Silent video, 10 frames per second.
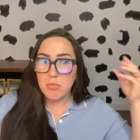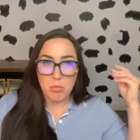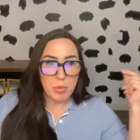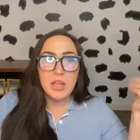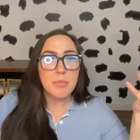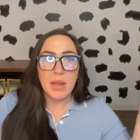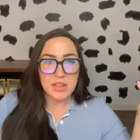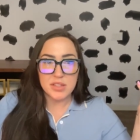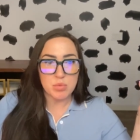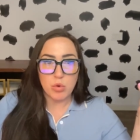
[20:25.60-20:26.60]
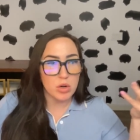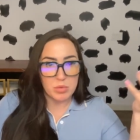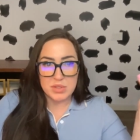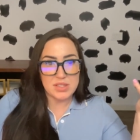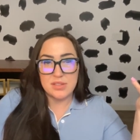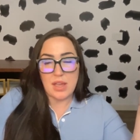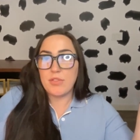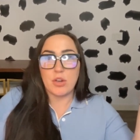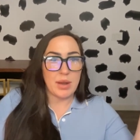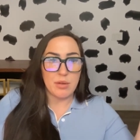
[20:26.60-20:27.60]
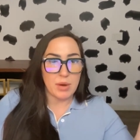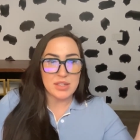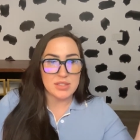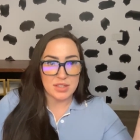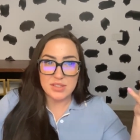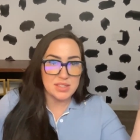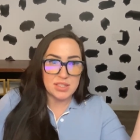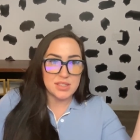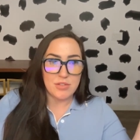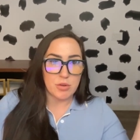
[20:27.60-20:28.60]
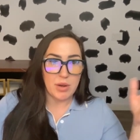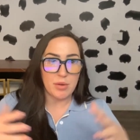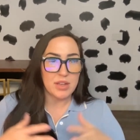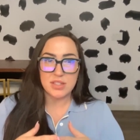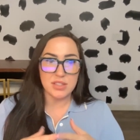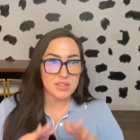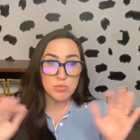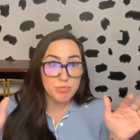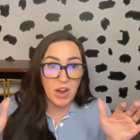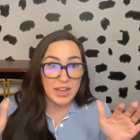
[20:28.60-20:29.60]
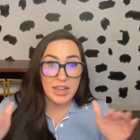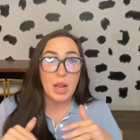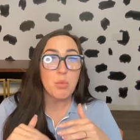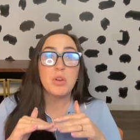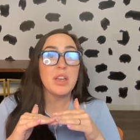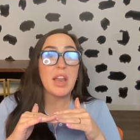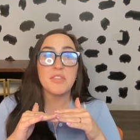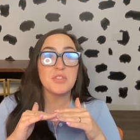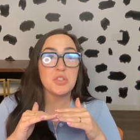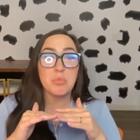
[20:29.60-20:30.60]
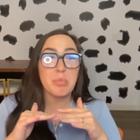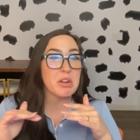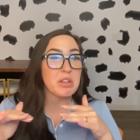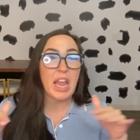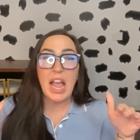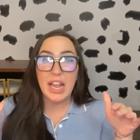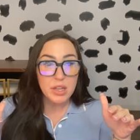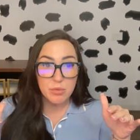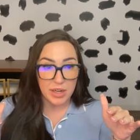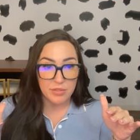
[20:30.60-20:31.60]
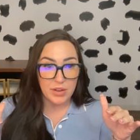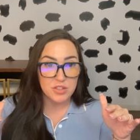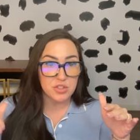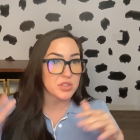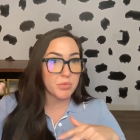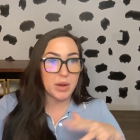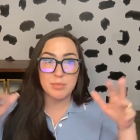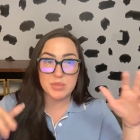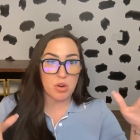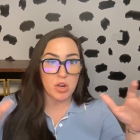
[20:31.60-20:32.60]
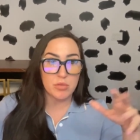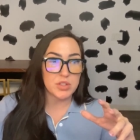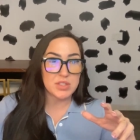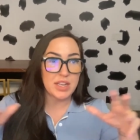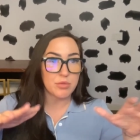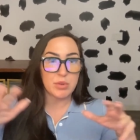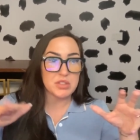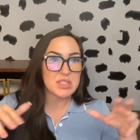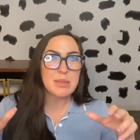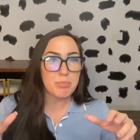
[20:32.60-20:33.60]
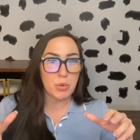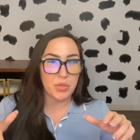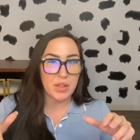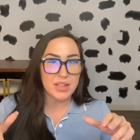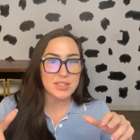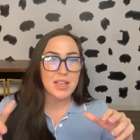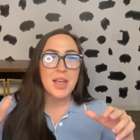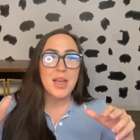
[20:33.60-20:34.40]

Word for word: We could make this work with 7 or 8 residents, 6, 7, or 8 residents, fine. And I wouldn't have to do barely any renovations, ramps, guardrails, handrails, simple things.